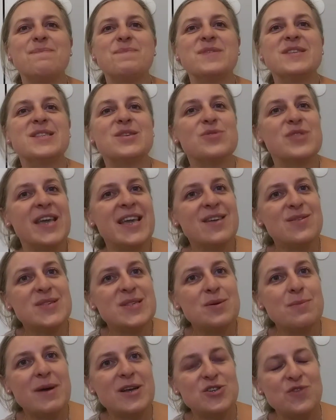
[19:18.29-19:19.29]
So thank you
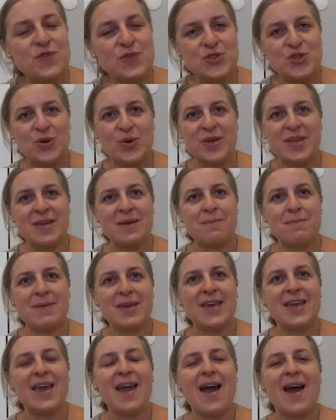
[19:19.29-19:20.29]
so much for joining me.